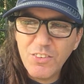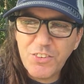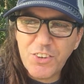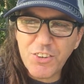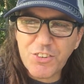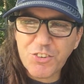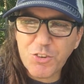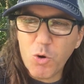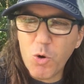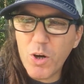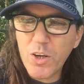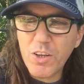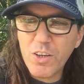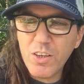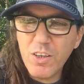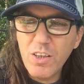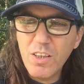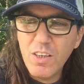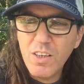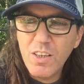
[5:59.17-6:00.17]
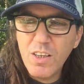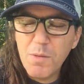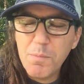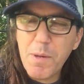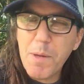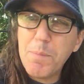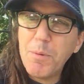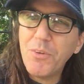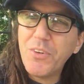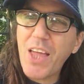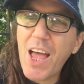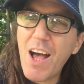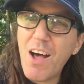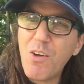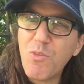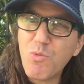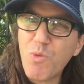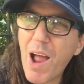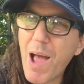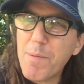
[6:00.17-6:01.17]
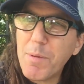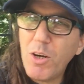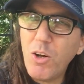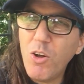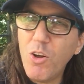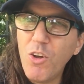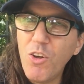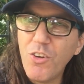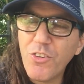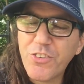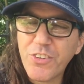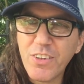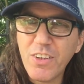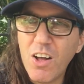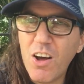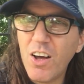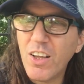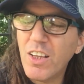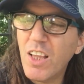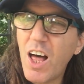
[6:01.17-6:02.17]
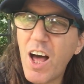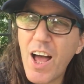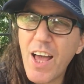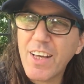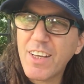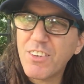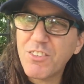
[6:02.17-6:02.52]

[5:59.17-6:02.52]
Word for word: disorder, people down rabbit holes and online